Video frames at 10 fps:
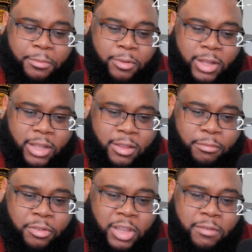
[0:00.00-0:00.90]
absolutely the
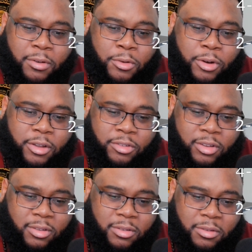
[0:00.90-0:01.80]
receiver core is
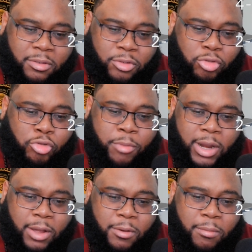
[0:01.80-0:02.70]
just too
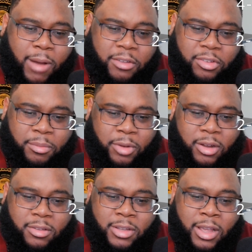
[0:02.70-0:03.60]
many question
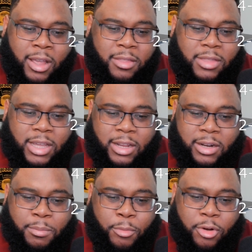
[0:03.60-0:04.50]
marks.
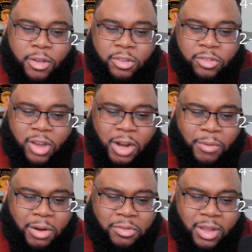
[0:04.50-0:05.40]
Thielen and Moore as your
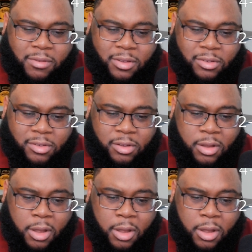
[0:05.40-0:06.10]
starting wide receivers.